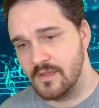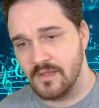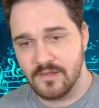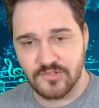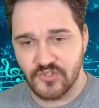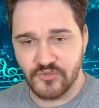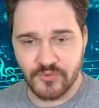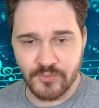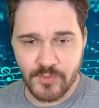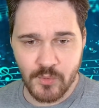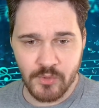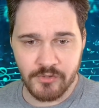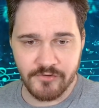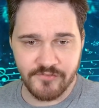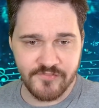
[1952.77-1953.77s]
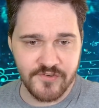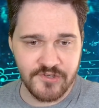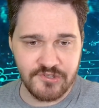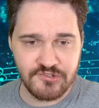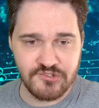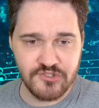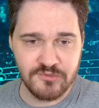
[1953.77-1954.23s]
Don't know what we're
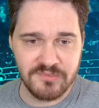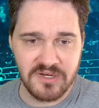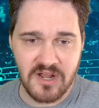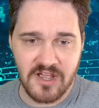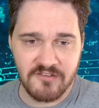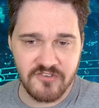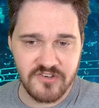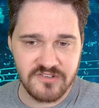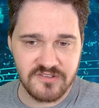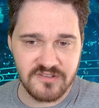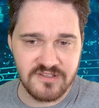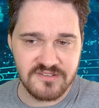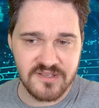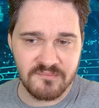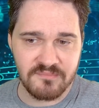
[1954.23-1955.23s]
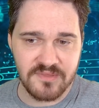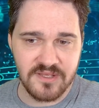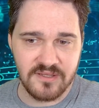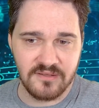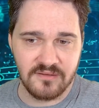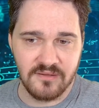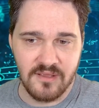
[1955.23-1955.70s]
referring to, but obviously
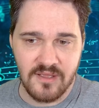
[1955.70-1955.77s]
something